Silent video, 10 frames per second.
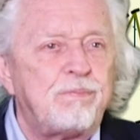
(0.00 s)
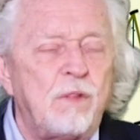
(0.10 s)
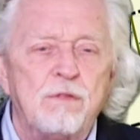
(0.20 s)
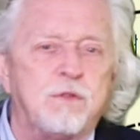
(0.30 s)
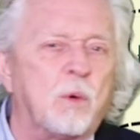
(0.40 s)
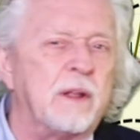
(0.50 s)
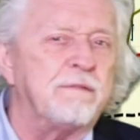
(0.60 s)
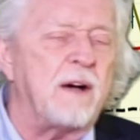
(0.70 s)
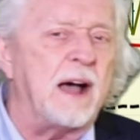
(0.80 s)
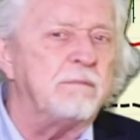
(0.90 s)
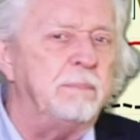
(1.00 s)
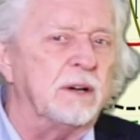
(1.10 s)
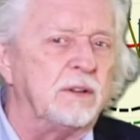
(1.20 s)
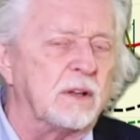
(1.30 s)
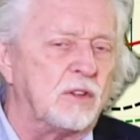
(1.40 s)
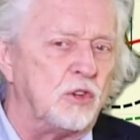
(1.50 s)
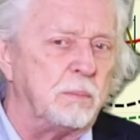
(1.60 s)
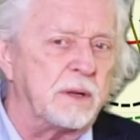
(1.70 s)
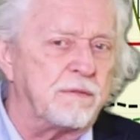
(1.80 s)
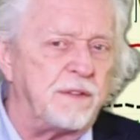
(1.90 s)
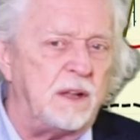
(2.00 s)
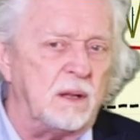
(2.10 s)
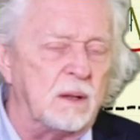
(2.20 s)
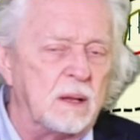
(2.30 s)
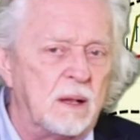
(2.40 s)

45 billion cubic feet.